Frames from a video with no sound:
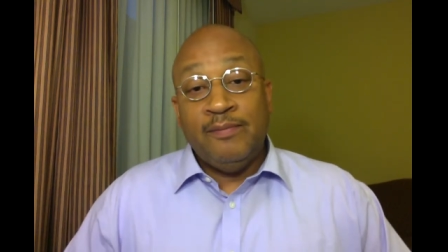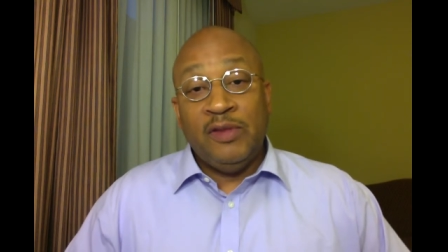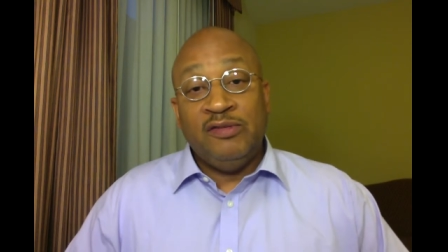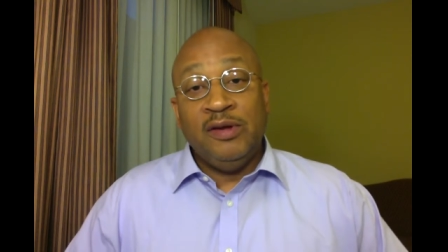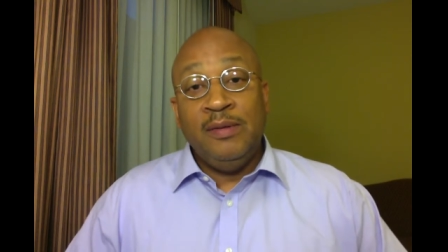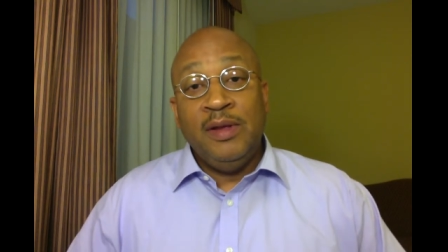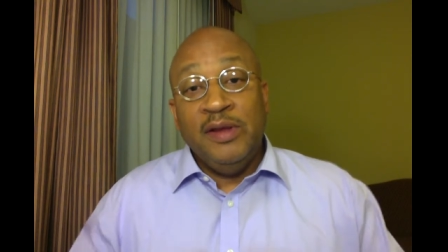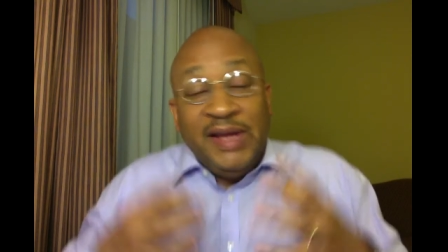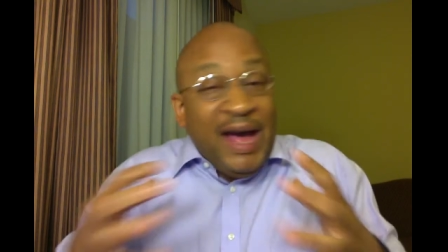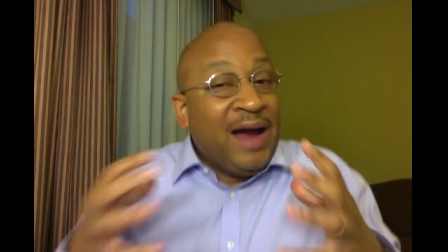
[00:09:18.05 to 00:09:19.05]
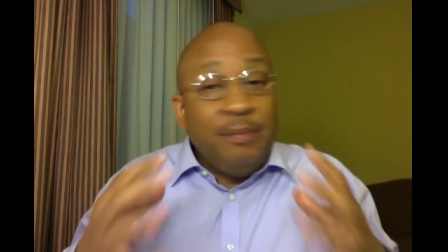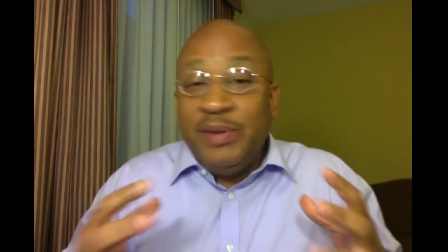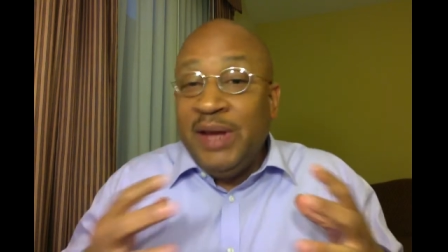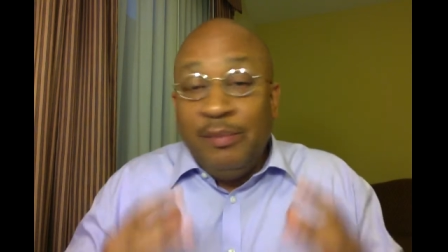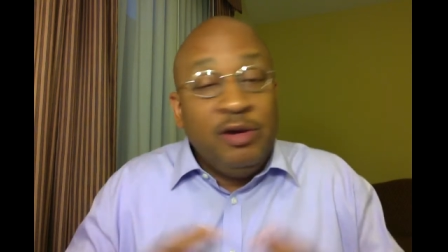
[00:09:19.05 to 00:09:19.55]
See, you got to
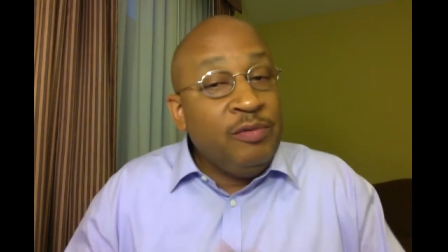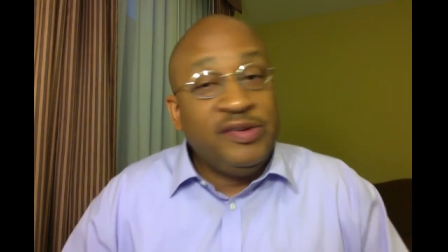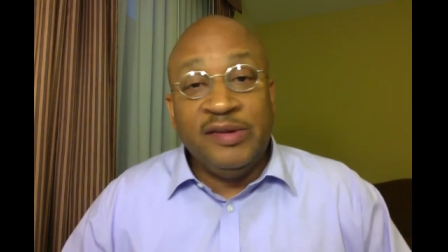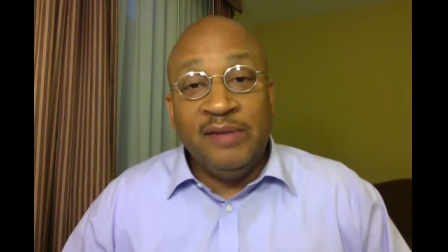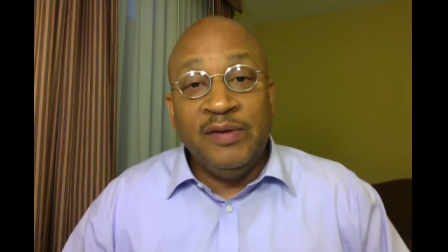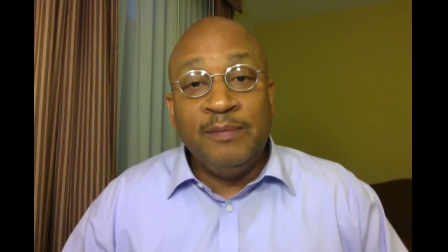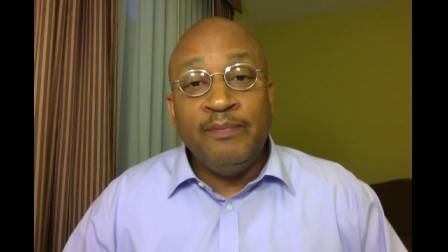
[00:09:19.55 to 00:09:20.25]
be able to receive it.